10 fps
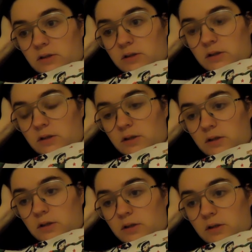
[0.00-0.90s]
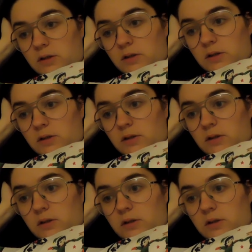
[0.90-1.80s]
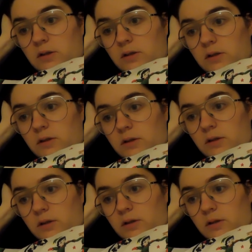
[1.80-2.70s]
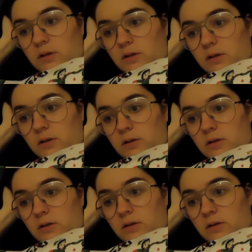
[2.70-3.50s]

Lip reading: No one is speaking in this clip.